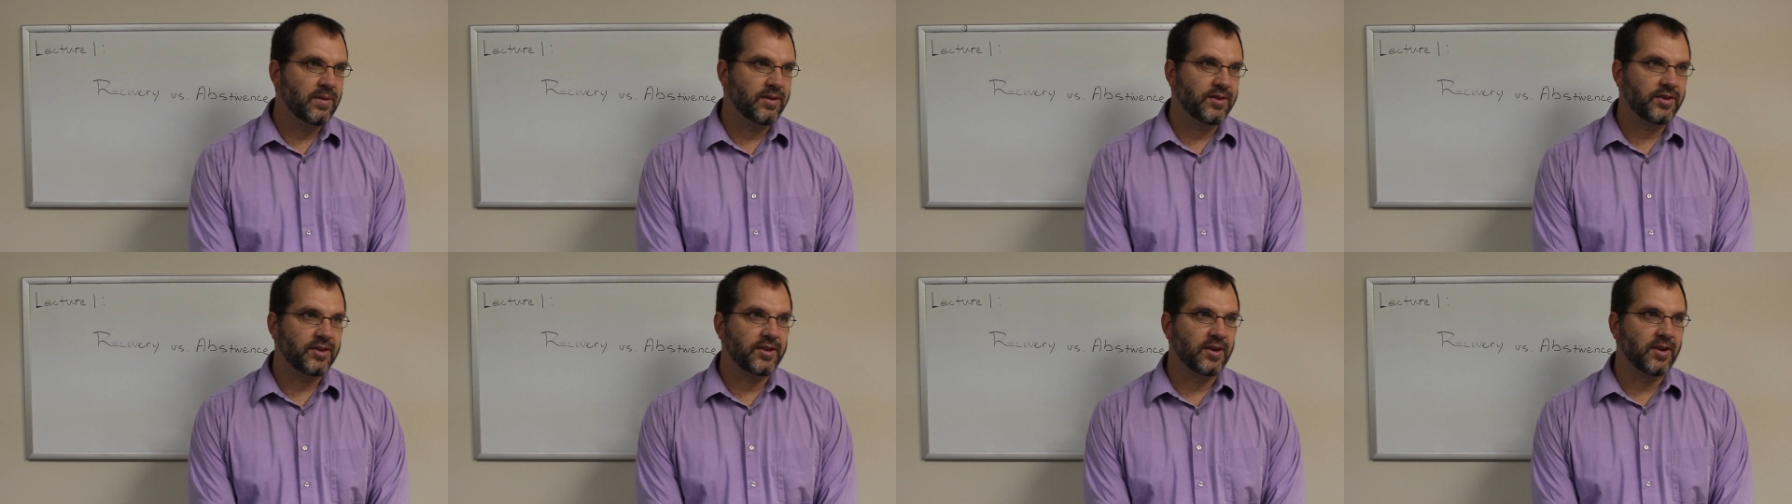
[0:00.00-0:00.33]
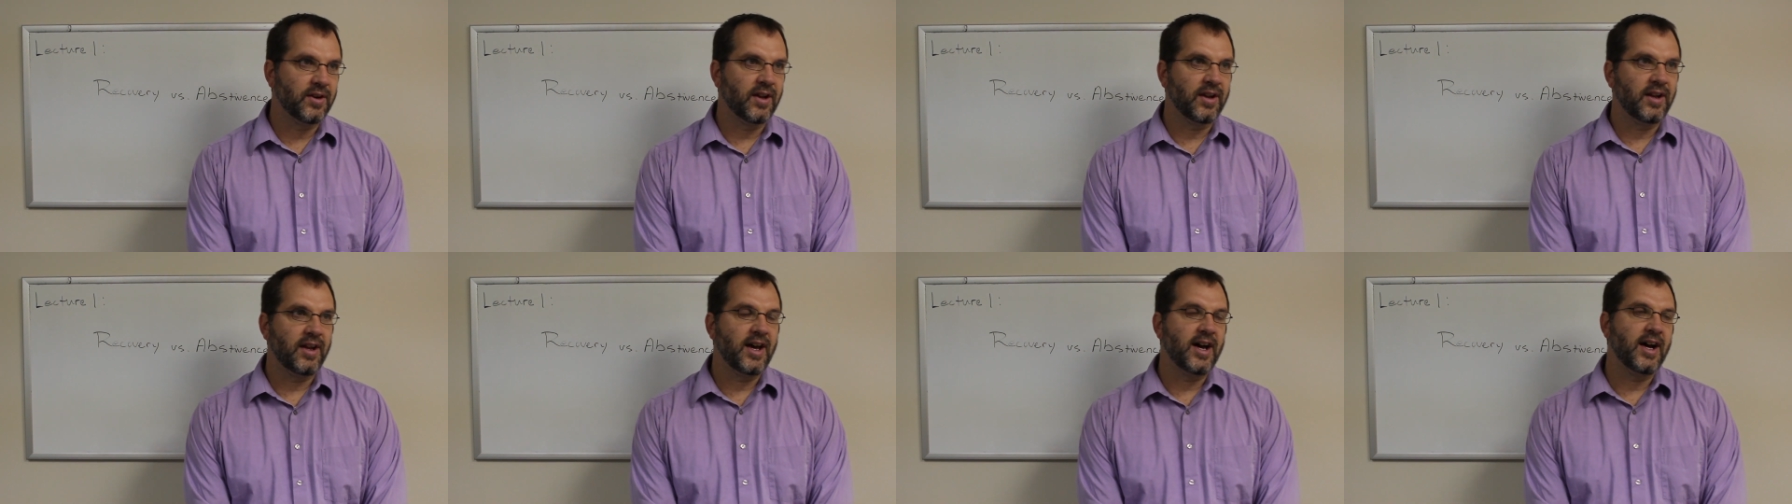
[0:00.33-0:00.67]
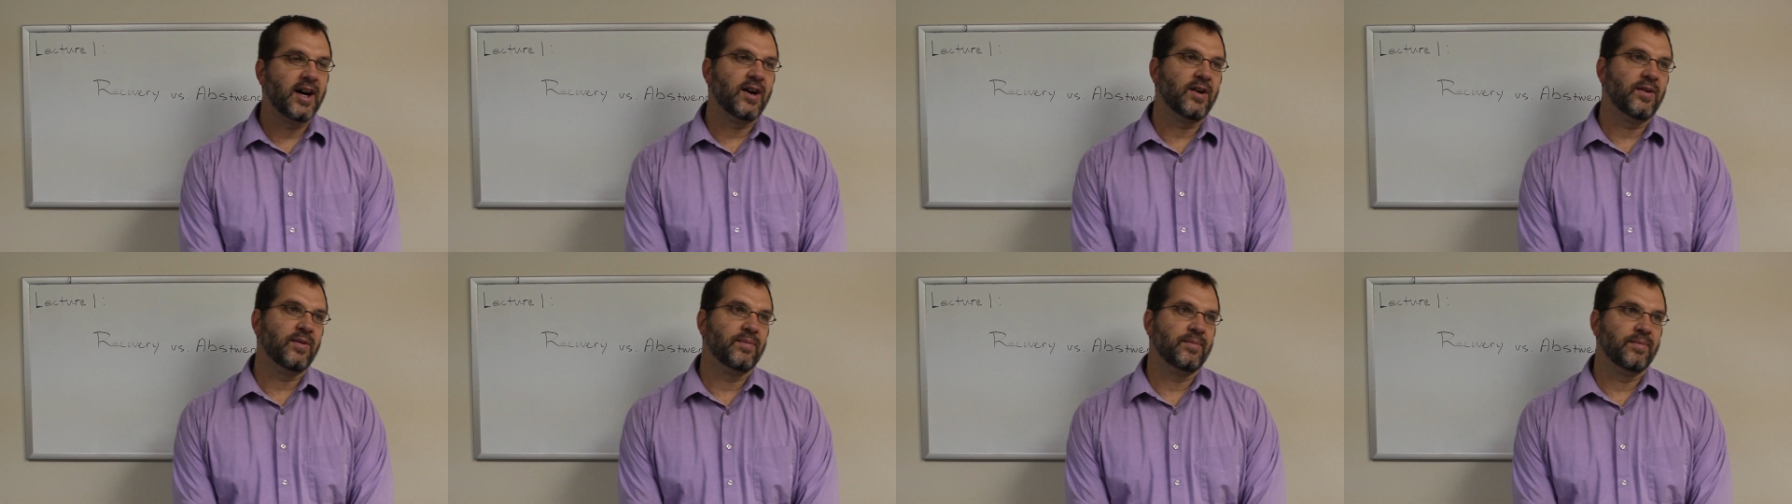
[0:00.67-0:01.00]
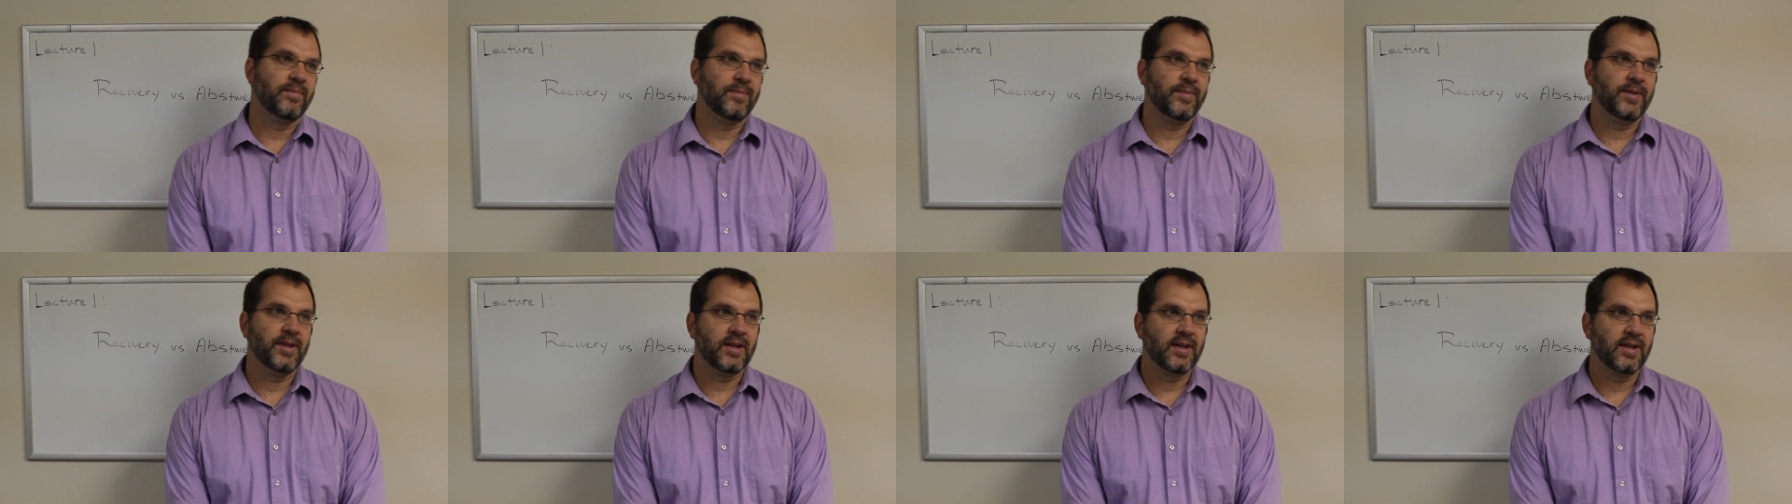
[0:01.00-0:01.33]
I started out
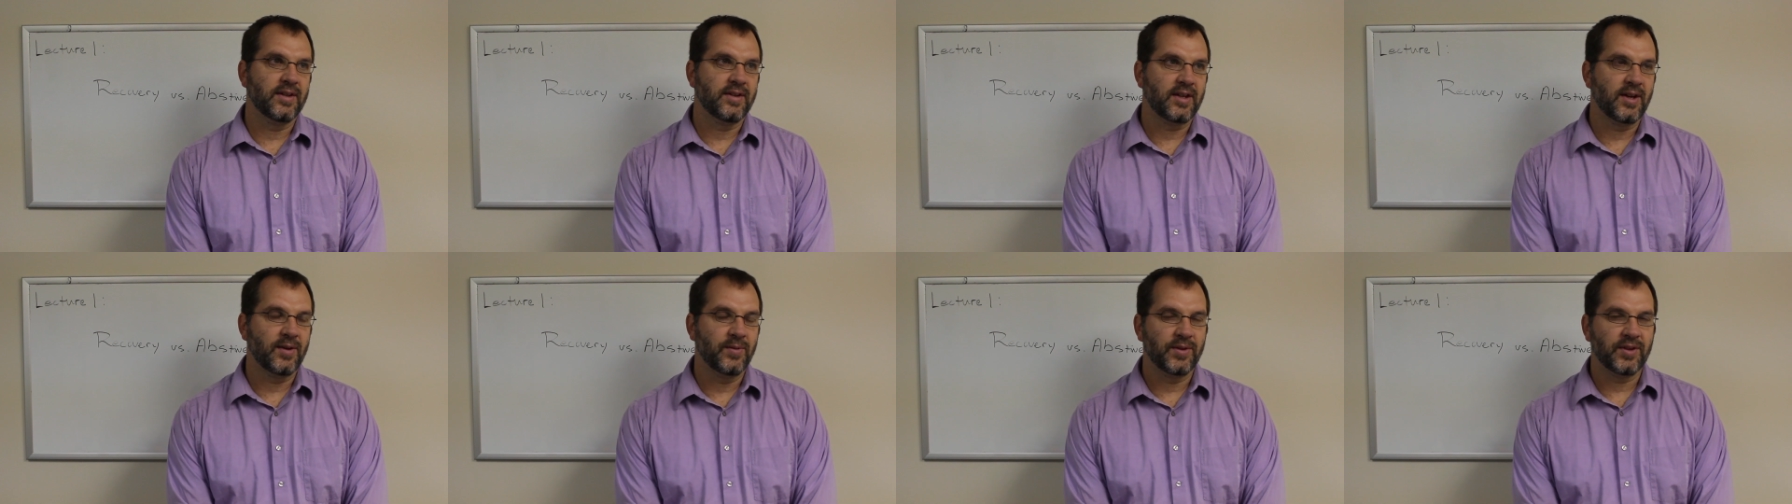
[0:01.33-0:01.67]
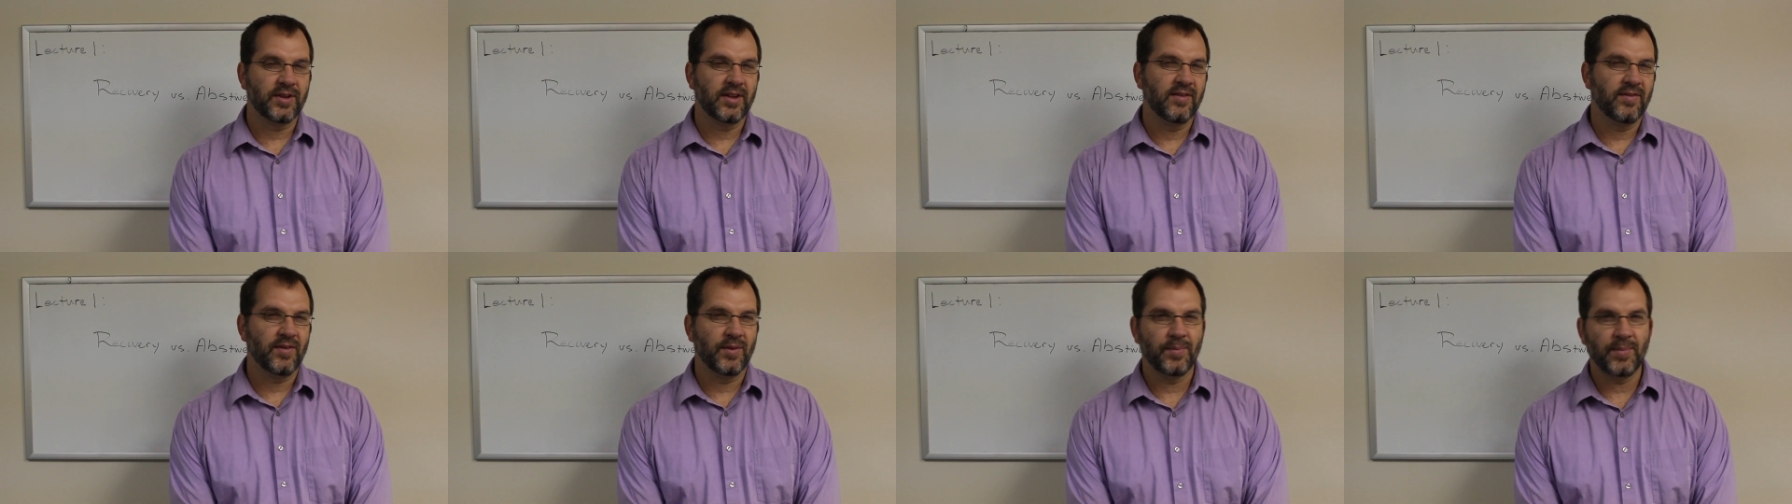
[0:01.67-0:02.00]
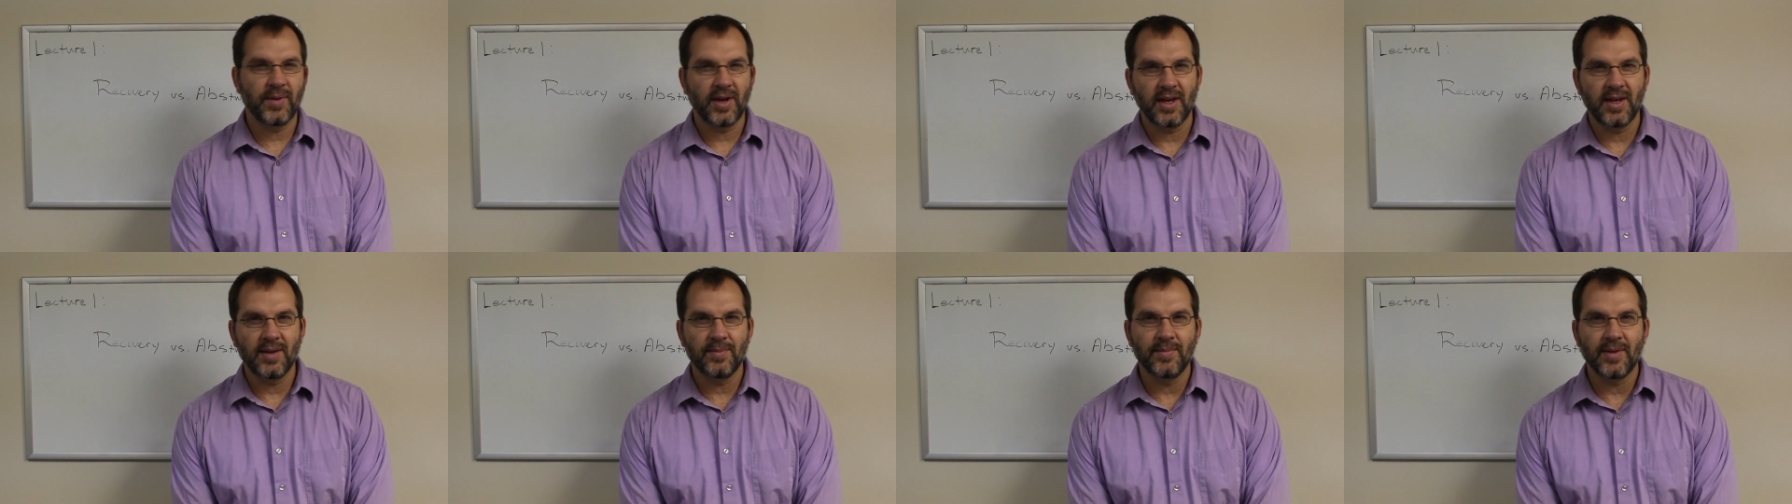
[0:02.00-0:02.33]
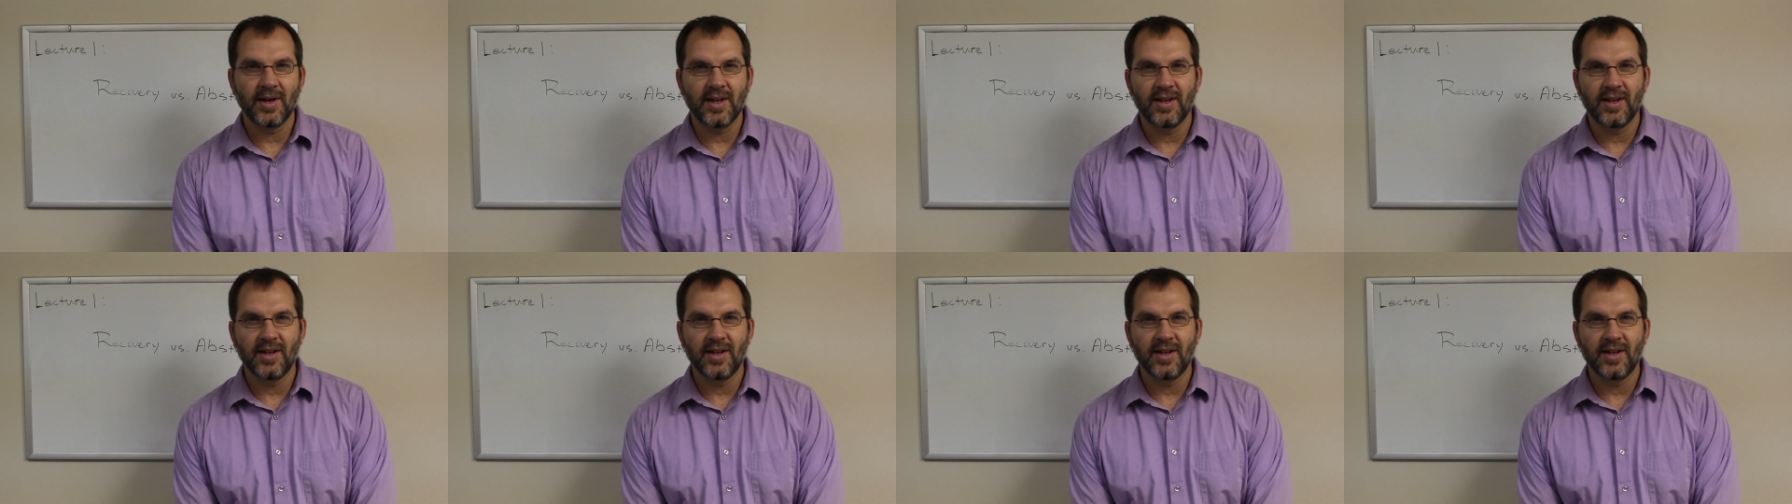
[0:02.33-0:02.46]
because I was given pain